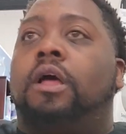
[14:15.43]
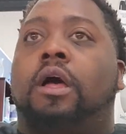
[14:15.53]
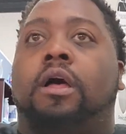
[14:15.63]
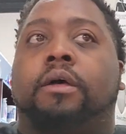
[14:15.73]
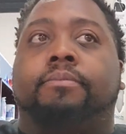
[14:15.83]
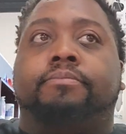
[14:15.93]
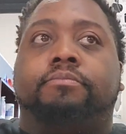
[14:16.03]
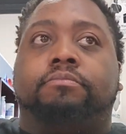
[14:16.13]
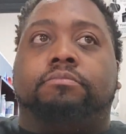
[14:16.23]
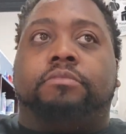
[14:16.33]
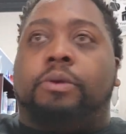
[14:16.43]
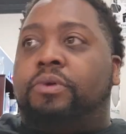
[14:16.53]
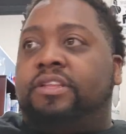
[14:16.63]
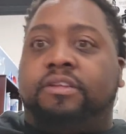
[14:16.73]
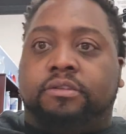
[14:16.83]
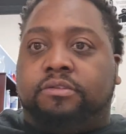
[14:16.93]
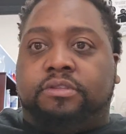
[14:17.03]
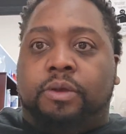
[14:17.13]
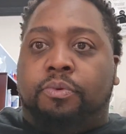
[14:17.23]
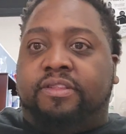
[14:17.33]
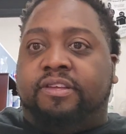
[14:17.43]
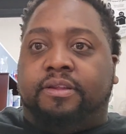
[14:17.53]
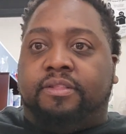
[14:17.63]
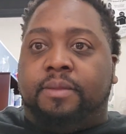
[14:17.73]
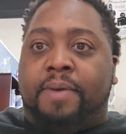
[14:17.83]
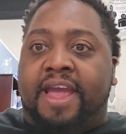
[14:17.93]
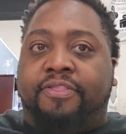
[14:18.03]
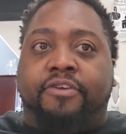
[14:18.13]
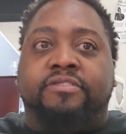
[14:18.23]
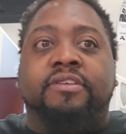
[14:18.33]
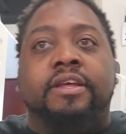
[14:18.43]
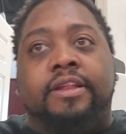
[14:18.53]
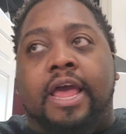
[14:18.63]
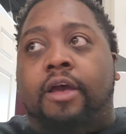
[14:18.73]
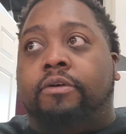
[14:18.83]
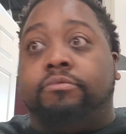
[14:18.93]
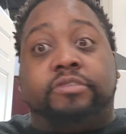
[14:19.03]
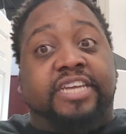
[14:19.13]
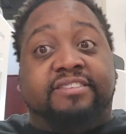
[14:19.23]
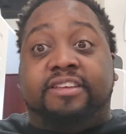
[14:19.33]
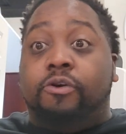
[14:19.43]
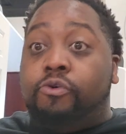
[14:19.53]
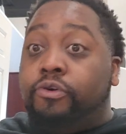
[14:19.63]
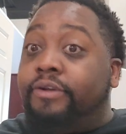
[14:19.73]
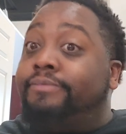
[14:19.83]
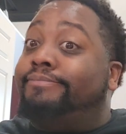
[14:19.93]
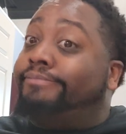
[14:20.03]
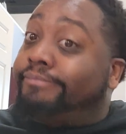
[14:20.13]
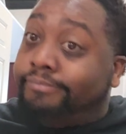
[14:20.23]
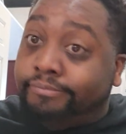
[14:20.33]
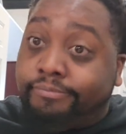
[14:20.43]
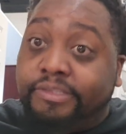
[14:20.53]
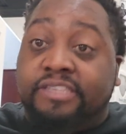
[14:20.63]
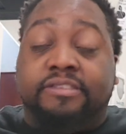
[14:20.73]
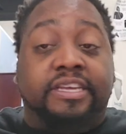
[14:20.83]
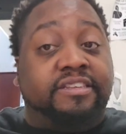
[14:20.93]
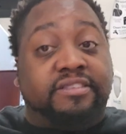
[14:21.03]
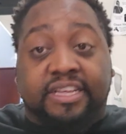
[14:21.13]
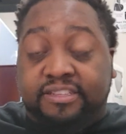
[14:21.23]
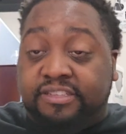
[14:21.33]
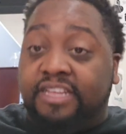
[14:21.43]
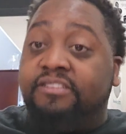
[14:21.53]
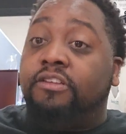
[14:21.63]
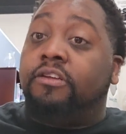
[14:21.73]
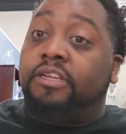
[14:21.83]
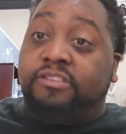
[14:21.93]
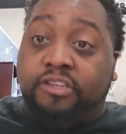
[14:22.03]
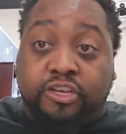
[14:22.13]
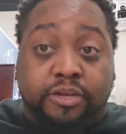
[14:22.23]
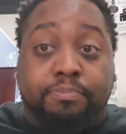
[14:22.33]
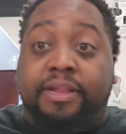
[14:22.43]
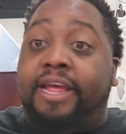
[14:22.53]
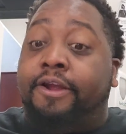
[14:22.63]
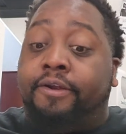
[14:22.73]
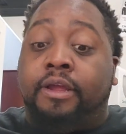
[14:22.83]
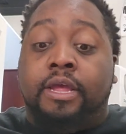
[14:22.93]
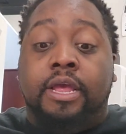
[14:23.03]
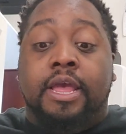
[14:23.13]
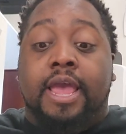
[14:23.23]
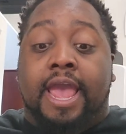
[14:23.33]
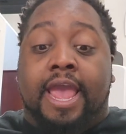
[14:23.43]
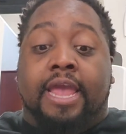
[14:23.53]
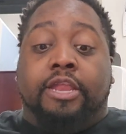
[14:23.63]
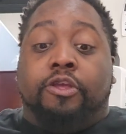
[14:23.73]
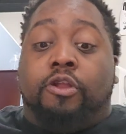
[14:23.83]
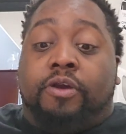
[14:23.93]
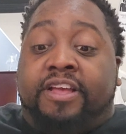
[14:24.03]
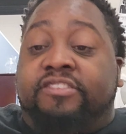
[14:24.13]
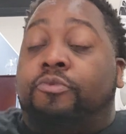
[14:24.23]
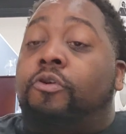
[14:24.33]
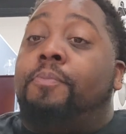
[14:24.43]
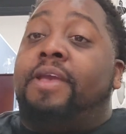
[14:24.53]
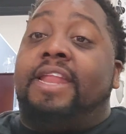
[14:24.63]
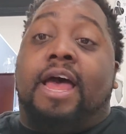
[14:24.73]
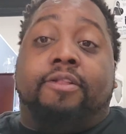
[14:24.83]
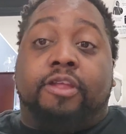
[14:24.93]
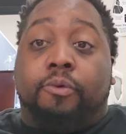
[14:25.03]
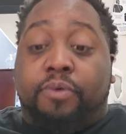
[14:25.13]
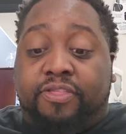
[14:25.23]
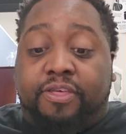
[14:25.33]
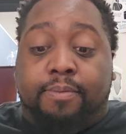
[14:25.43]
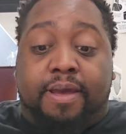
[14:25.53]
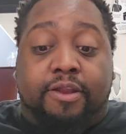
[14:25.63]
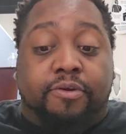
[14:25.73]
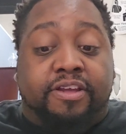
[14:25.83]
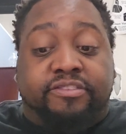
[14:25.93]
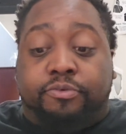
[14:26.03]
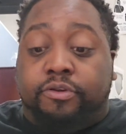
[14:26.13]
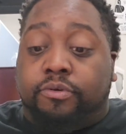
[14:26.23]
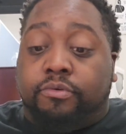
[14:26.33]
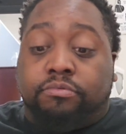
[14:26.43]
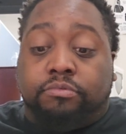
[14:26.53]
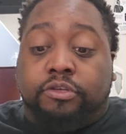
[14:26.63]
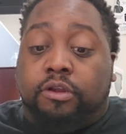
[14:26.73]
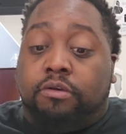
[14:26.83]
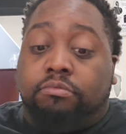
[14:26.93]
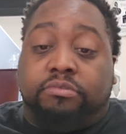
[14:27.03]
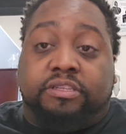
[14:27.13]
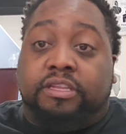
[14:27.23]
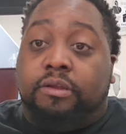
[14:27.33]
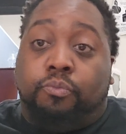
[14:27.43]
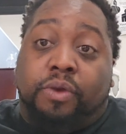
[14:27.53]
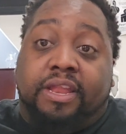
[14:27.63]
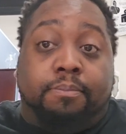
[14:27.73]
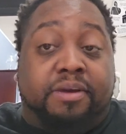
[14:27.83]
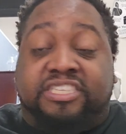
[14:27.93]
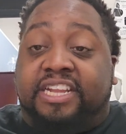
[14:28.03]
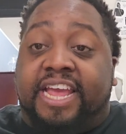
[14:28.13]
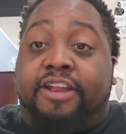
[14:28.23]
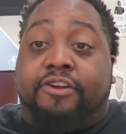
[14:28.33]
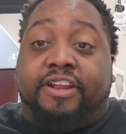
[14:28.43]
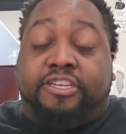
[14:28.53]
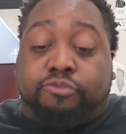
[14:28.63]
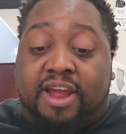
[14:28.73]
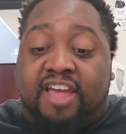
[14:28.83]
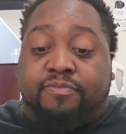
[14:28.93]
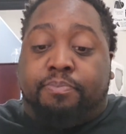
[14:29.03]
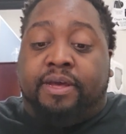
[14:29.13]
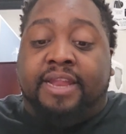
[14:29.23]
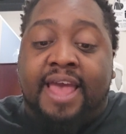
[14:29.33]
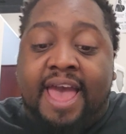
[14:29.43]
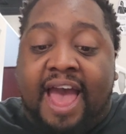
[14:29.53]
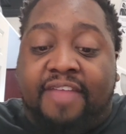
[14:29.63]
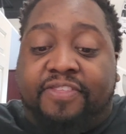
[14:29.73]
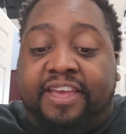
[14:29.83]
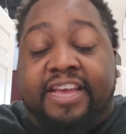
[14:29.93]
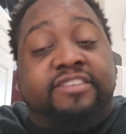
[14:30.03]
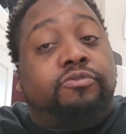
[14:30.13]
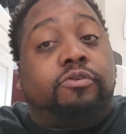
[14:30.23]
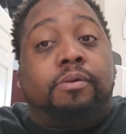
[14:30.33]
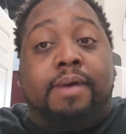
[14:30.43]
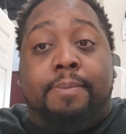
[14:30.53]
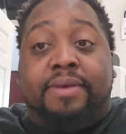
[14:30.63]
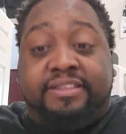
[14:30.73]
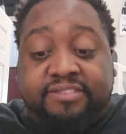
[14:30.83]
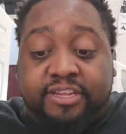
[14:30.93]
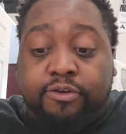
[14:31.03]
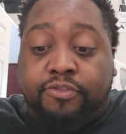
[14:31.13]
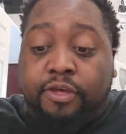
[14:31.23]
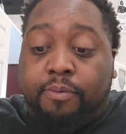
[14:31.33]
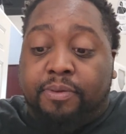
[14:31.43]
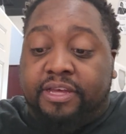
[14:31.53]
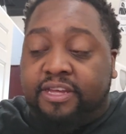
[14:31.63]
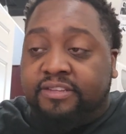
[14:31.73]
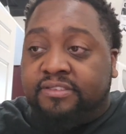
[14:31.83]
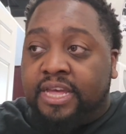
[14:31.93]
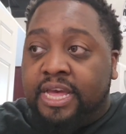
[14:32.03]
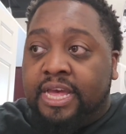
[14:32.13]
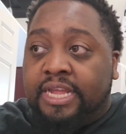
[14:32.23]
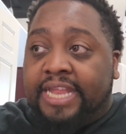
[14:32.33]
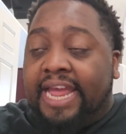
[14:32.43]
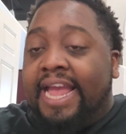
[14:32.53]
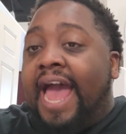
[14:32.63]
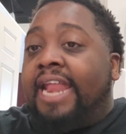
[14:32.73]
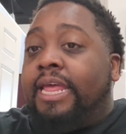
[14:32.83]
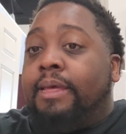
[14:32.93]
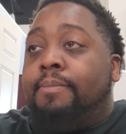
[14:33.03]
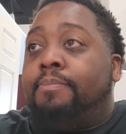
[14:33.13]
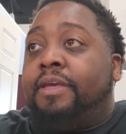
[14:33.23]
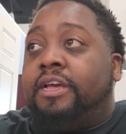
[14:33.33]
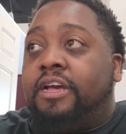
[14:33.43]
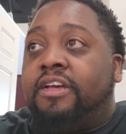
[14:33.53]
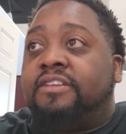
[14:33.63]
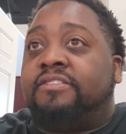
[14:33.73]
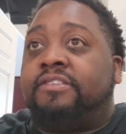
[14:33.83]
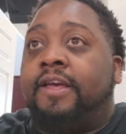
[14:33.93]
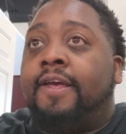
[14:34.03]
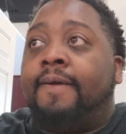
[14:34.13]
that went to the Panthers. Now, J.C. Horn is a good player. And, you know, Israel being out there with him, I know Israel, you know, went much later in the draft, but I think Israel might be a steal though, because they got him because